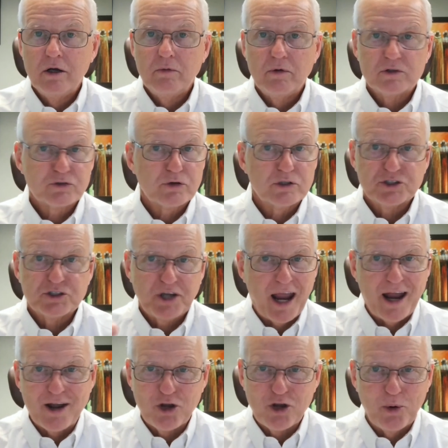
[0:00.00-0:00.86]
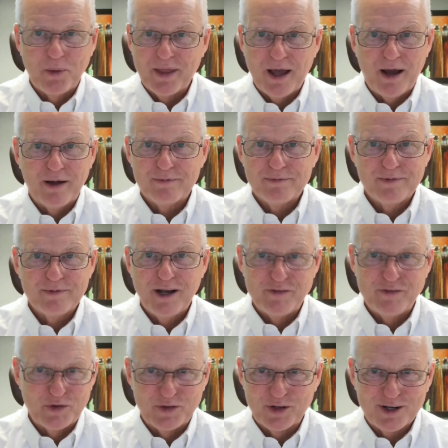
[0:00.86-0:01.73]
which of course she can't do without
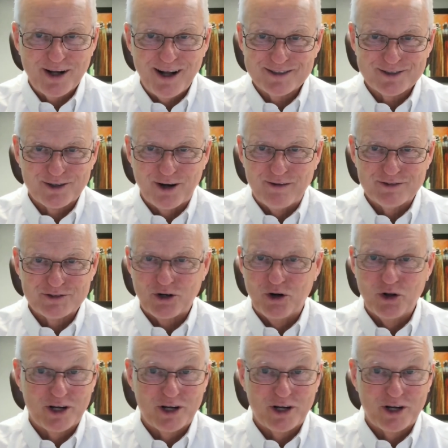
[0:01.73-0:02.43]
interviewing the consulate officer,